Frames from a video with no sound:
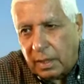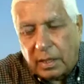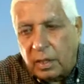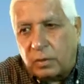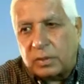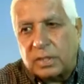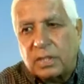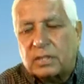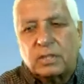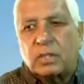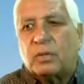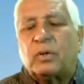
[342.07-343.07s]
Reducing
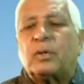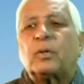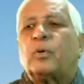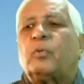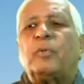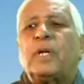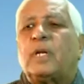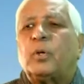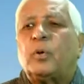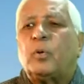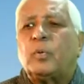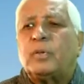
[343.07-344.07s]
CO2 will
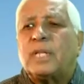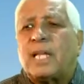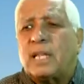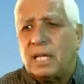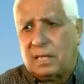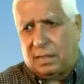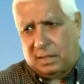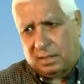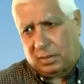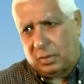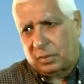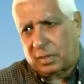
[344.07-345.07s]
do
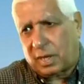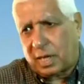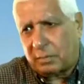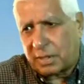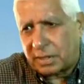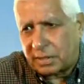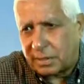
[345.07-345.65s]
nothing to climate.